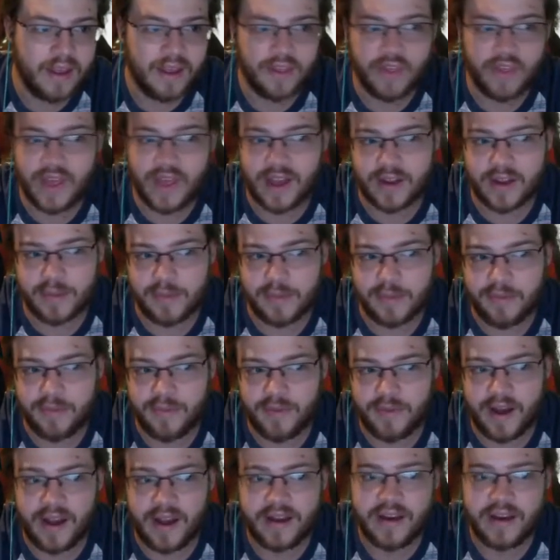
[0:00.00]
That could be
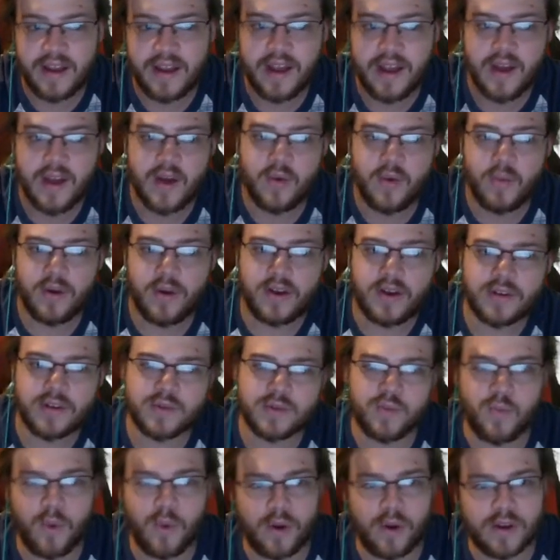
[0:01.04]
fine. What else
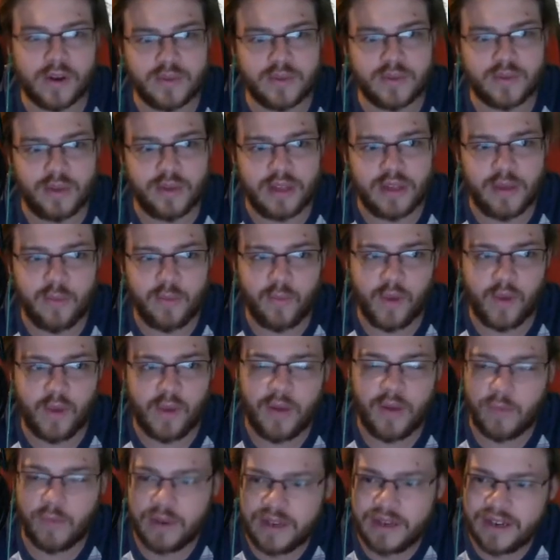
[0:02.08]
works really
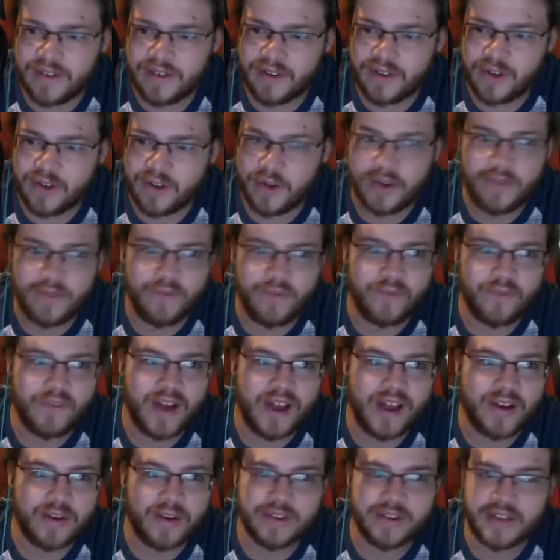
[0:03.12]
well? We need a good
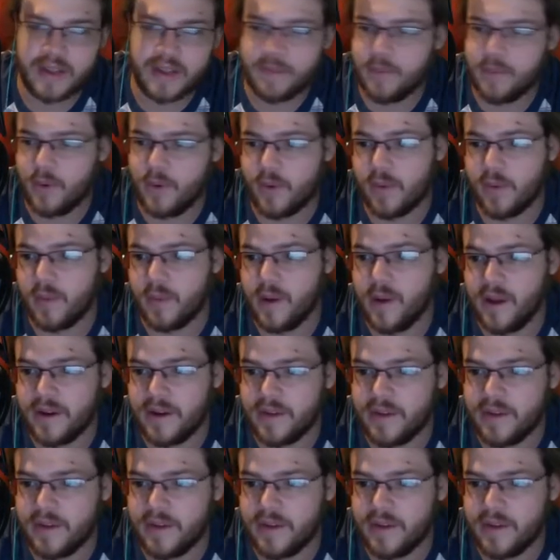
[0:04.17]
fire type Pokemon.